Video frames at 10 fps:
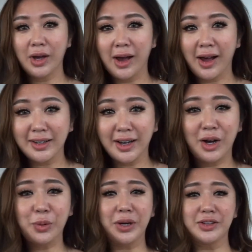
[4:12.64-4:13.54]
I
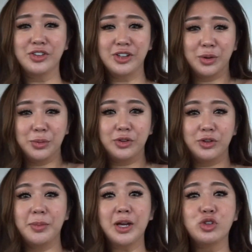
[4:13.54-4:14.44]
can't wait to share with
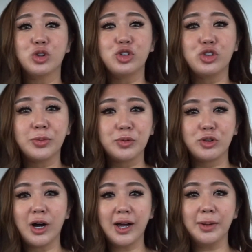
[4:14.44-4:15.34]
you. Make sure you
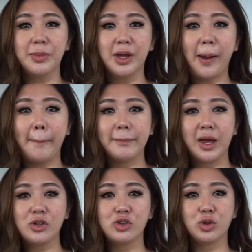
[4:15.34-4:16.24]
subscribe,
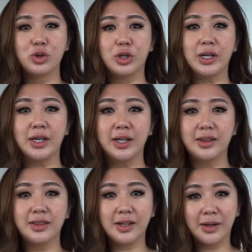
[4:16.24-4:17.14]
make sure you
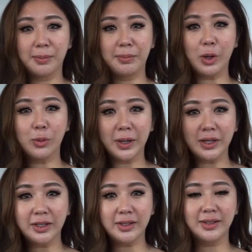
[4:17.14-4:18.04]
hit the bell
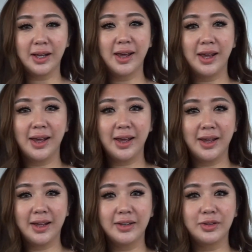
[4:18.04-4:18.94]
button,
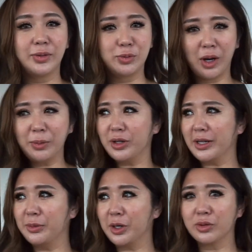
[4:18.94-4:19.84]
and subscribe on the
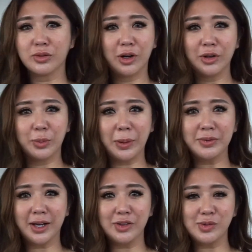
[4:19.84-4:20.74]
email on the
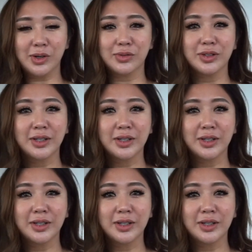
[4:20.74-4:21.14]
website as well.